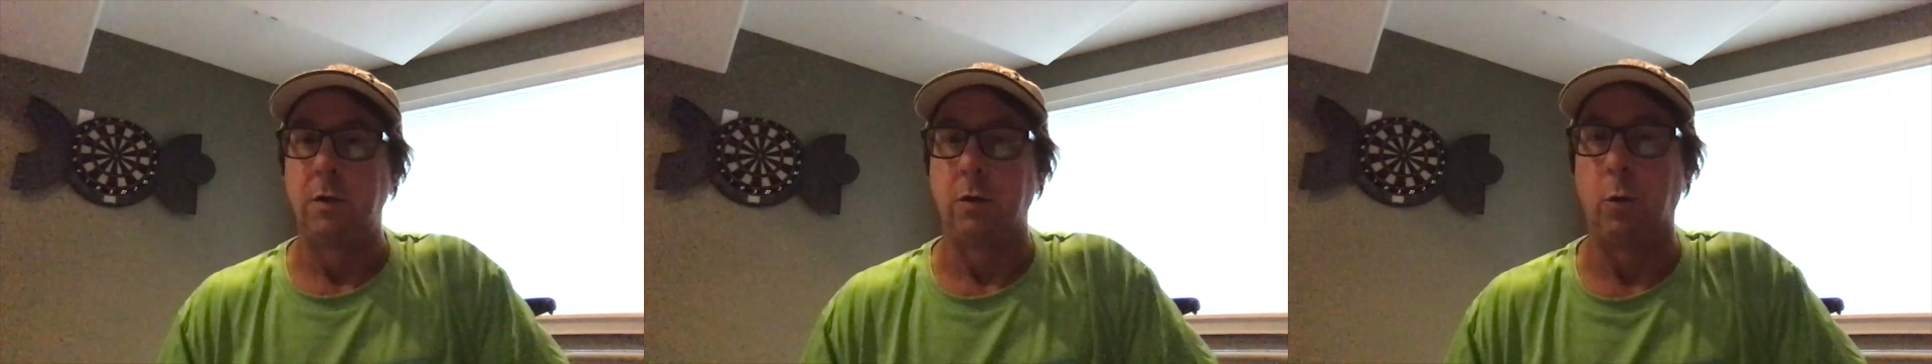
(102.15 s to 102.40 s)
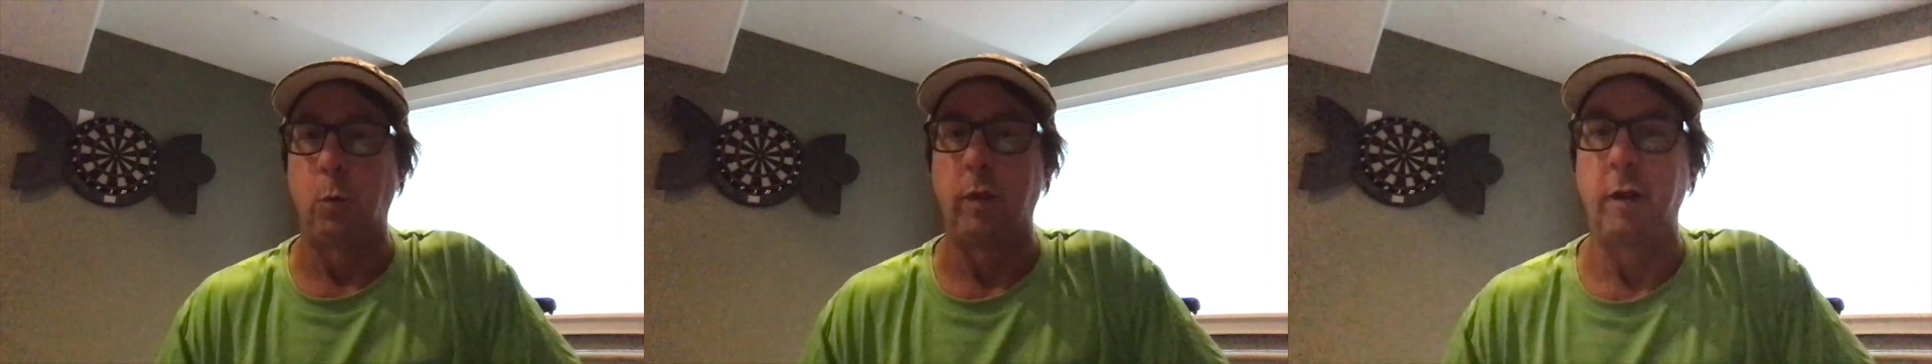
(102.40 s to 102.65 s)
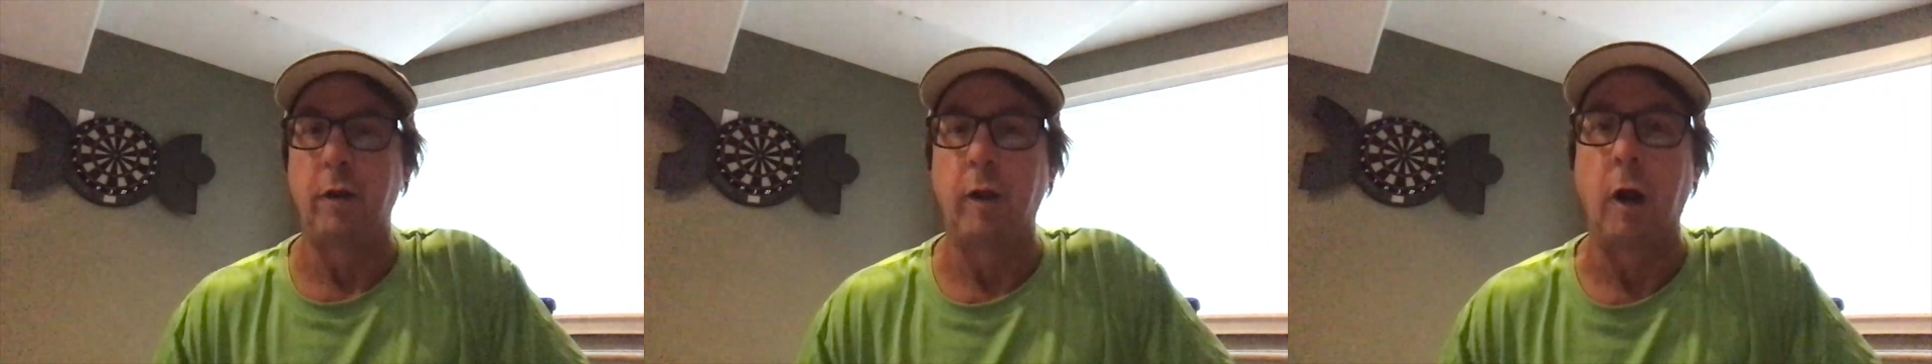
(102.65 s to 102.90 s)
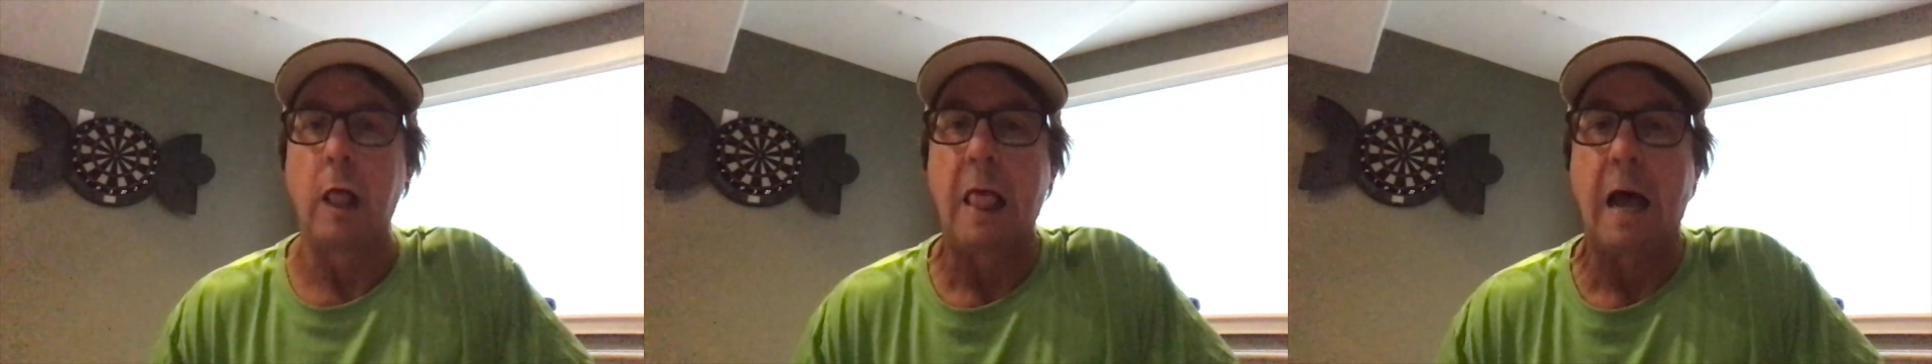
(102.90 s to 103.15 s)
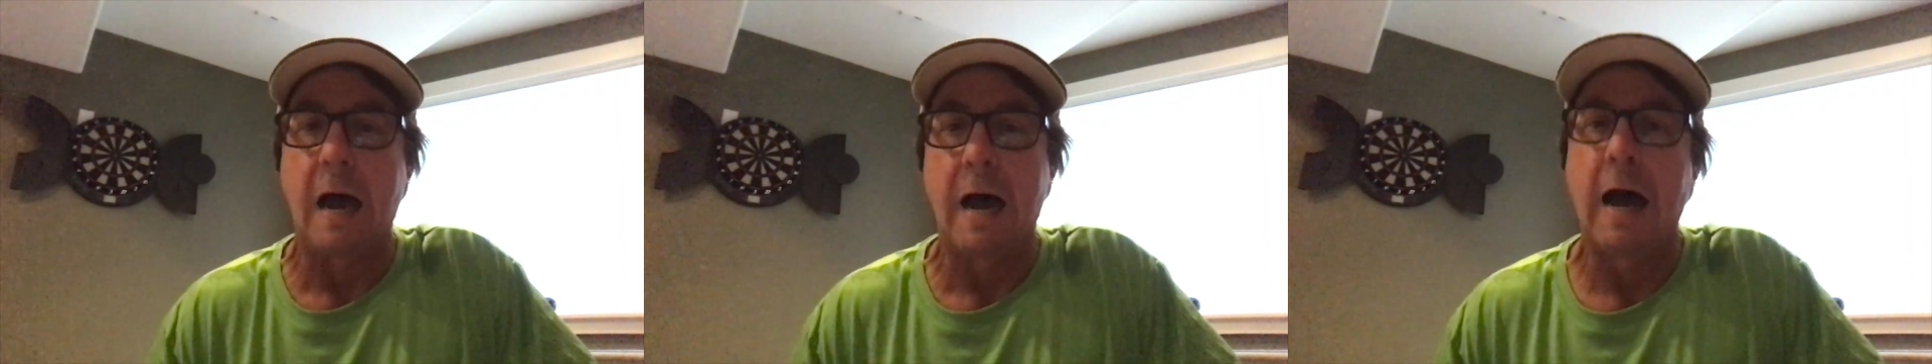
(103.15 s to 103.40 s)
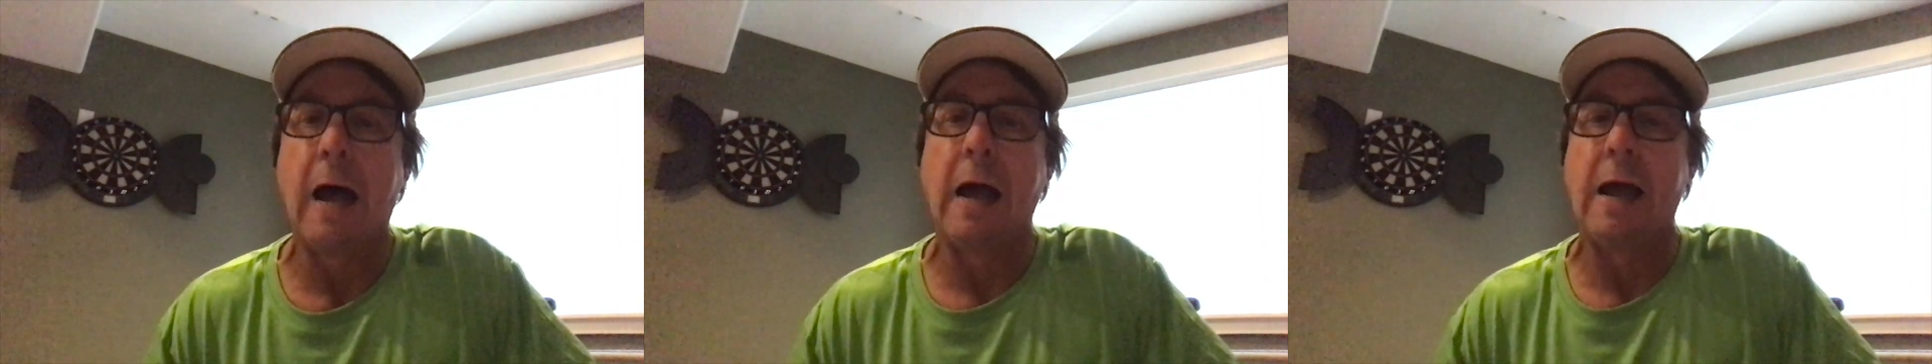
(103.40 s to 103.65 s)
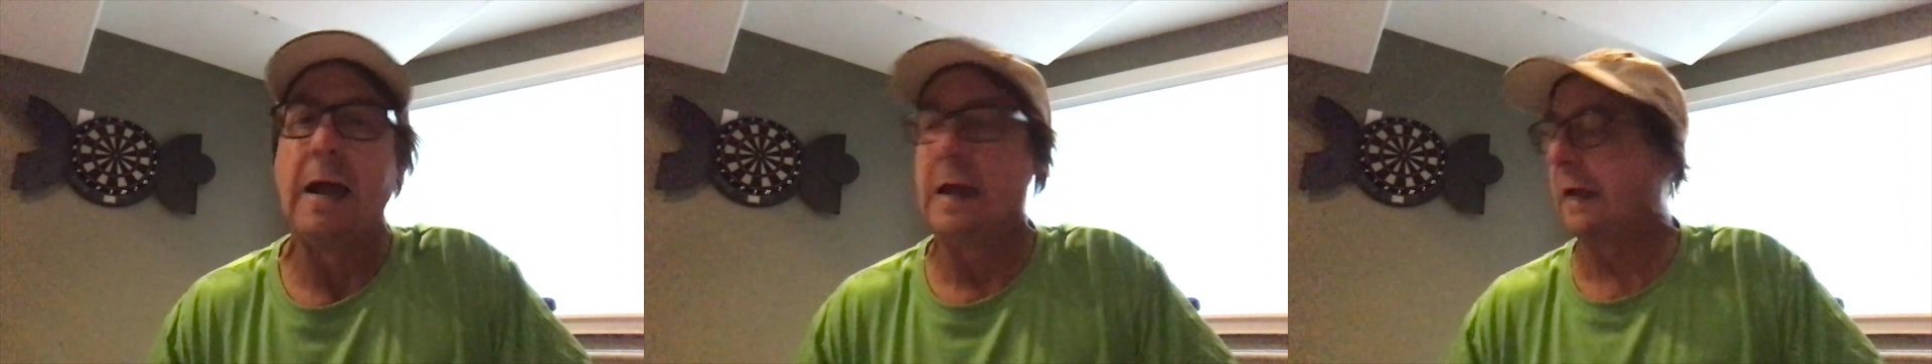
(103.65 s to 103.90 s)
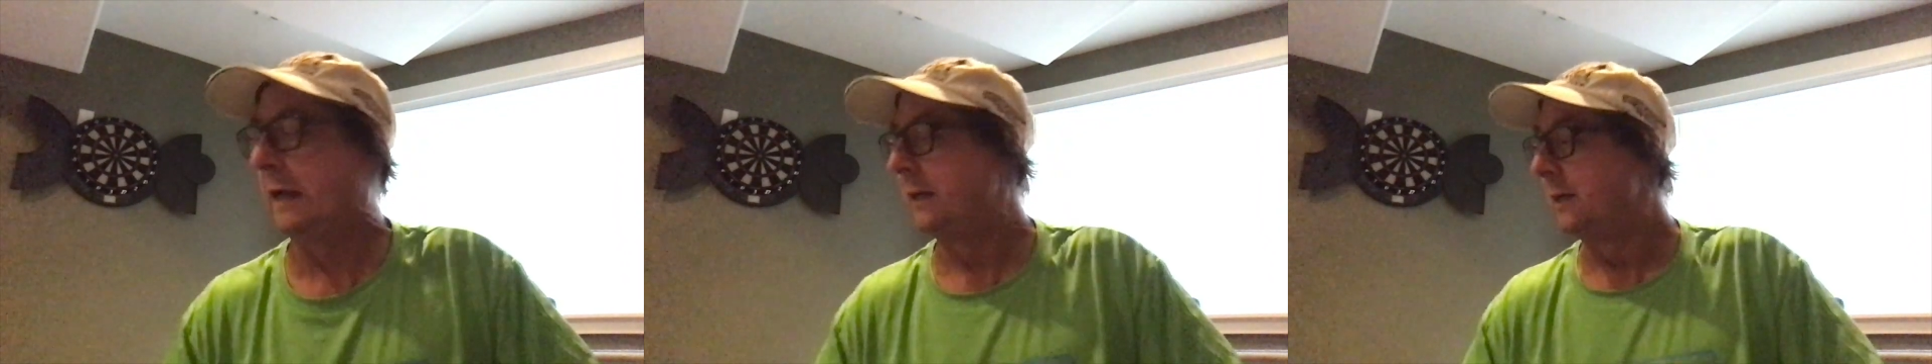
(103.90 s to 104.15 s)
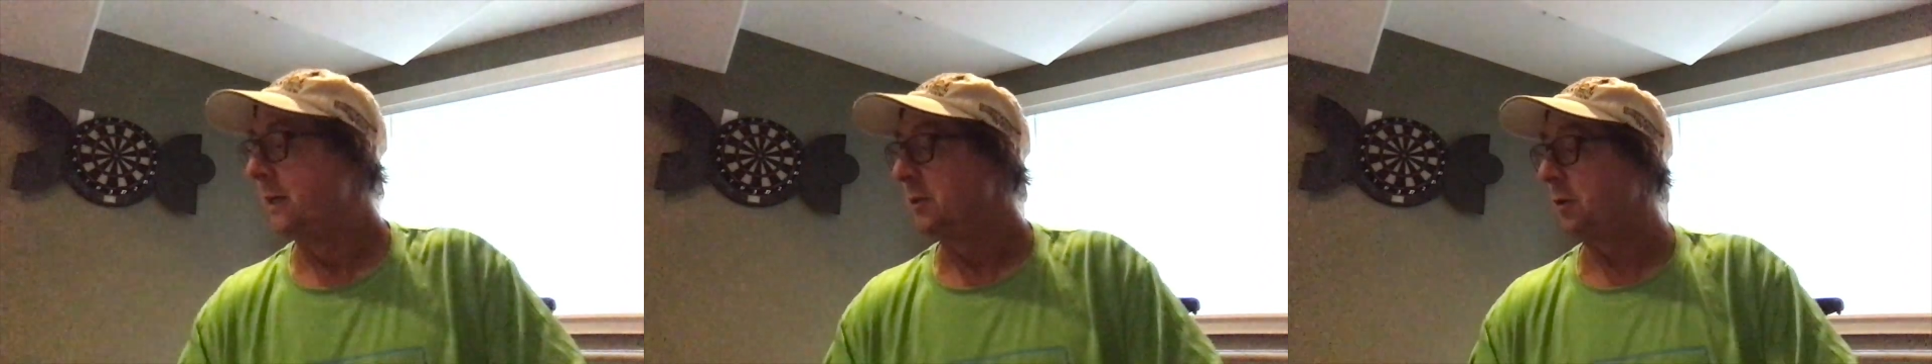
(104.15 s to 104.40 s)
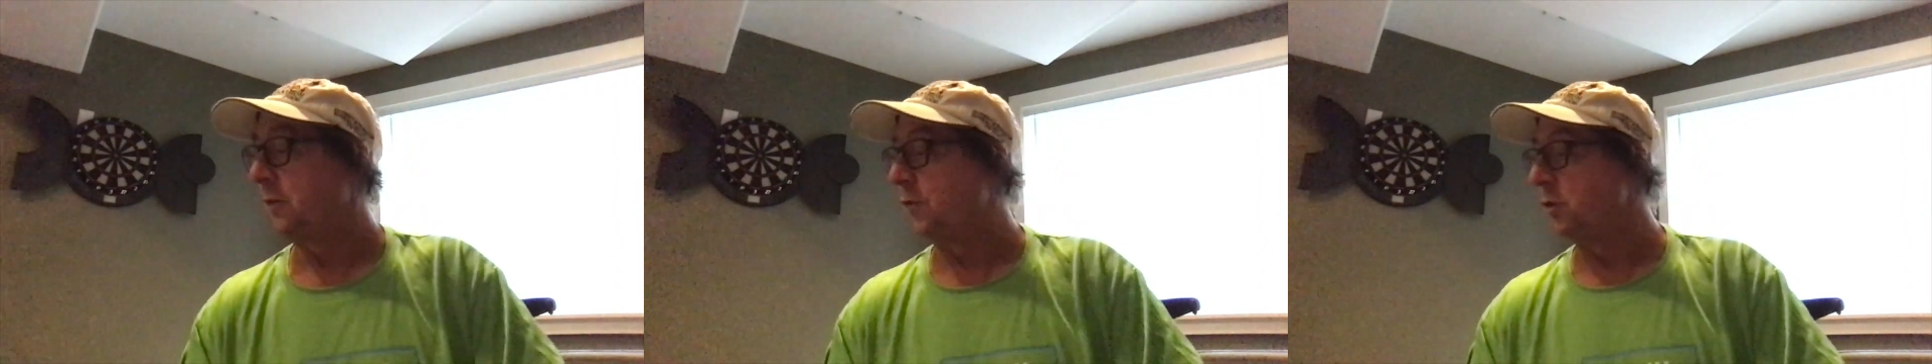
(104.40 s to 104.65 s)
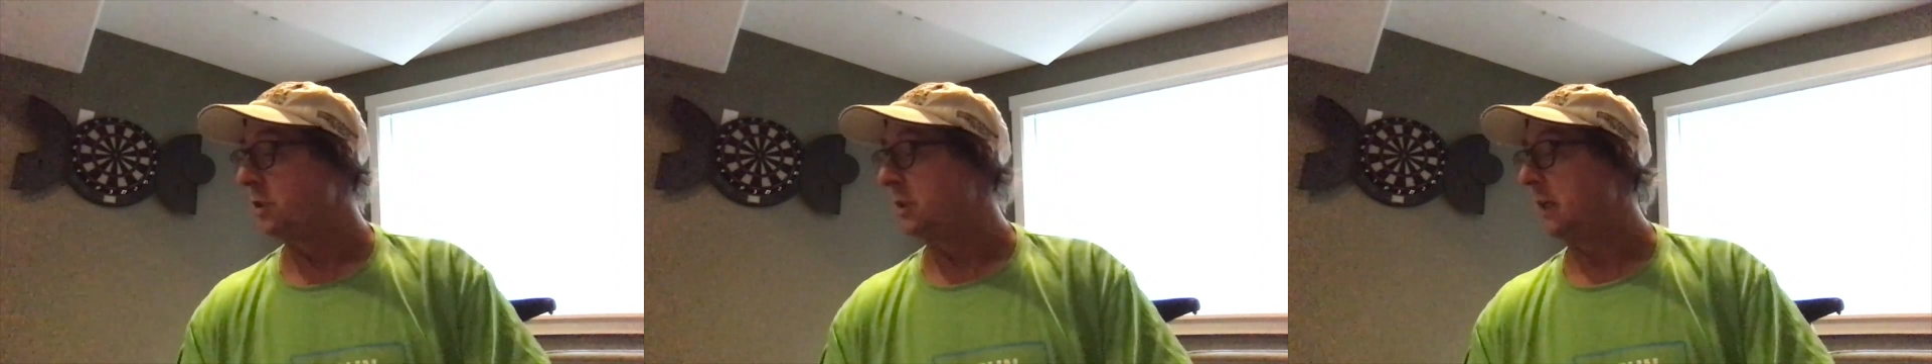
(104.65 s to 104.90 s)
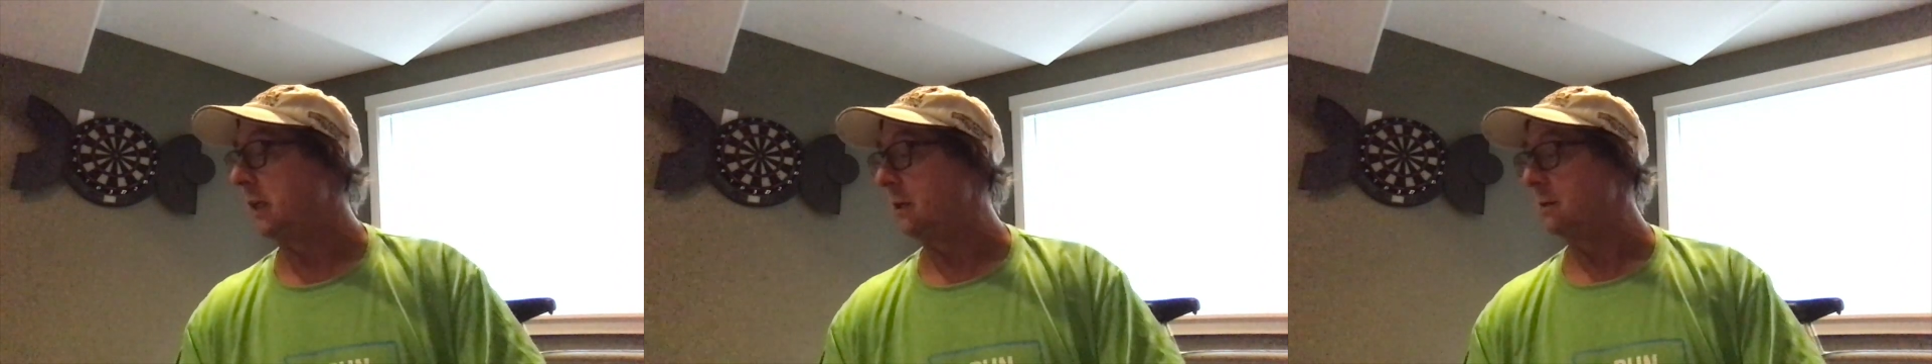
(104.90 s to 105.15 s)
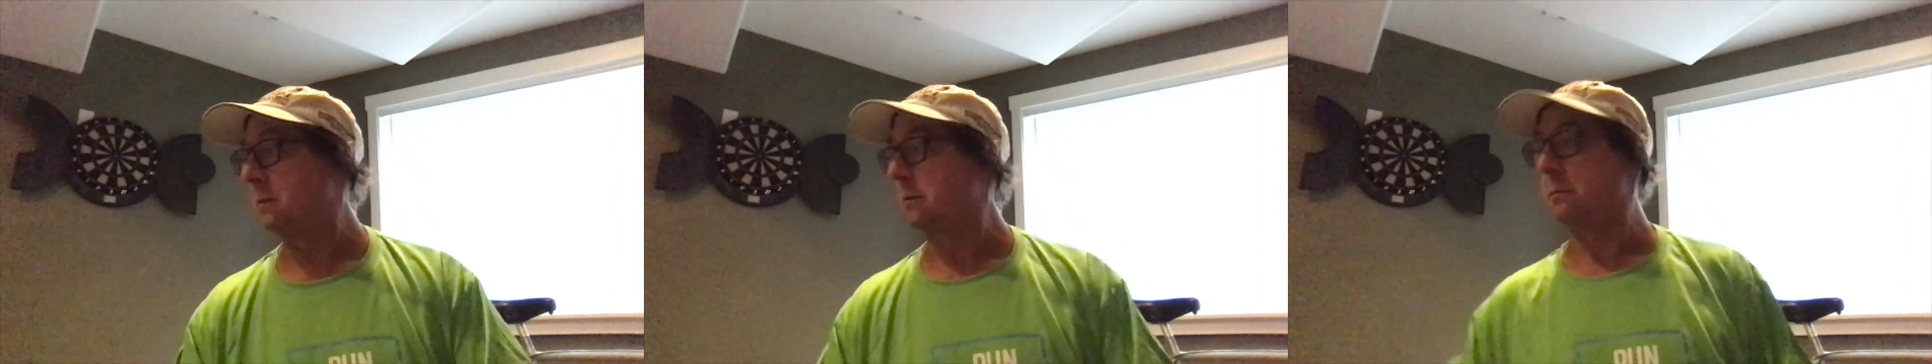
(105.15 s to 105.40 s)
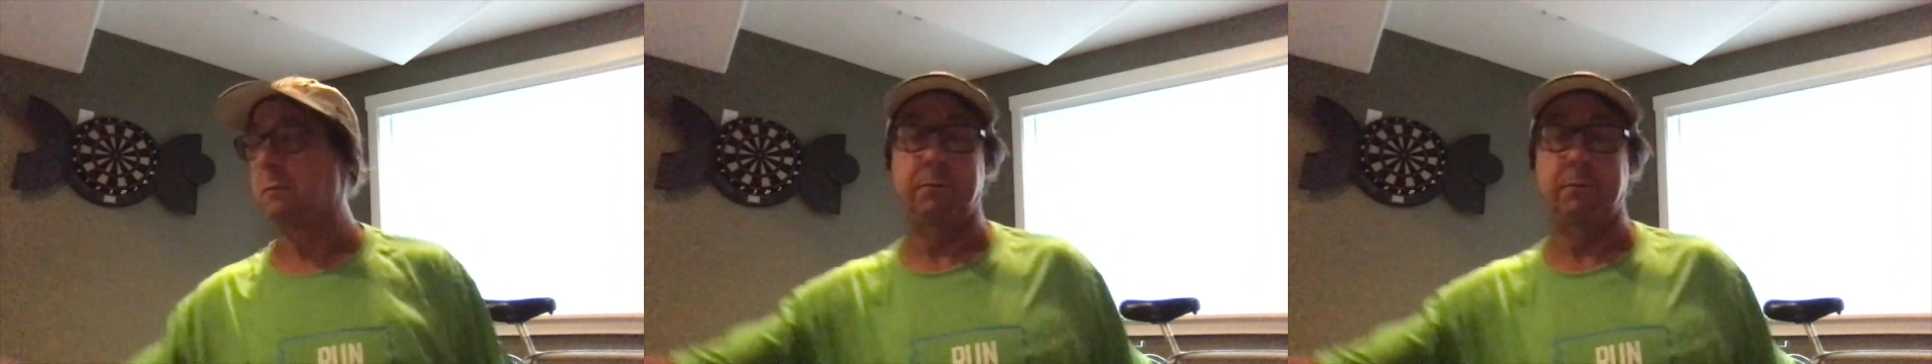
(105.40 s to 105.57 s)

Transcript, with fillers: or whether they're a lie. So the first thing is